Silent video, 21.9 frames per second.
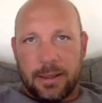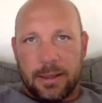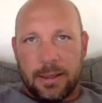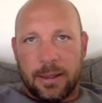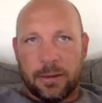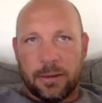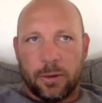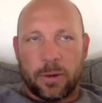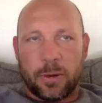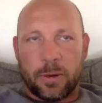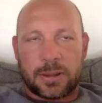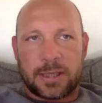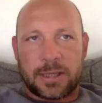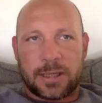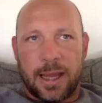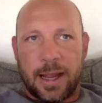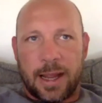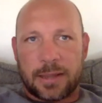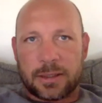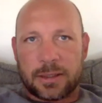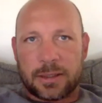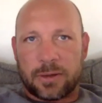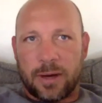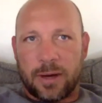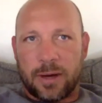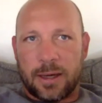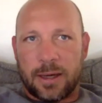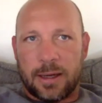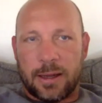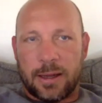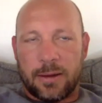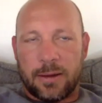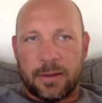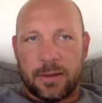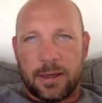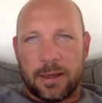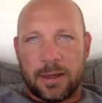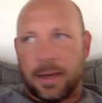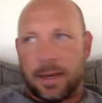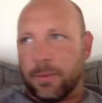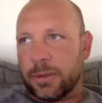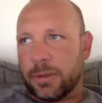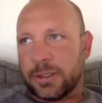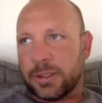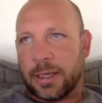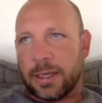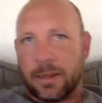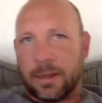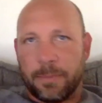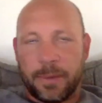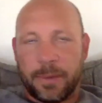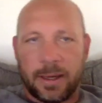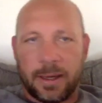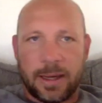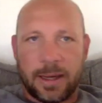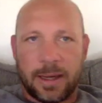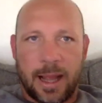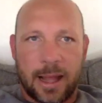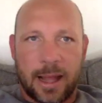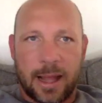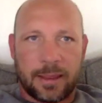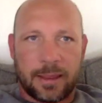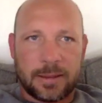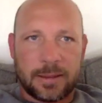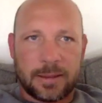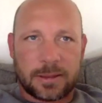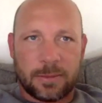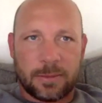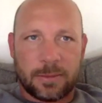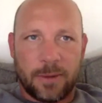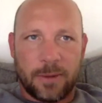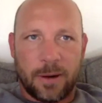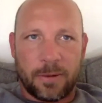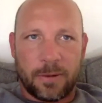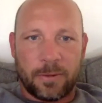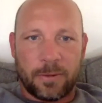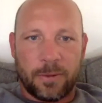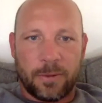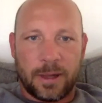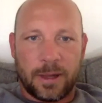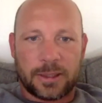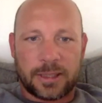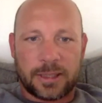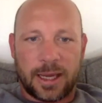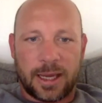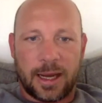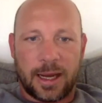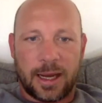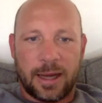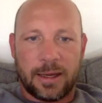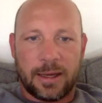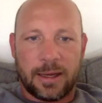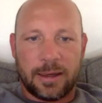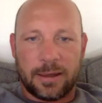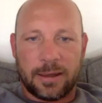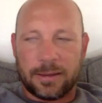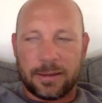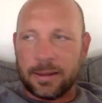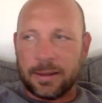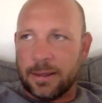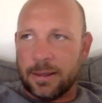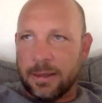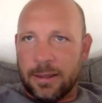in Lawrence, Kansas right now, and then I wish I could be in Athens tomorrow to watch Caden, and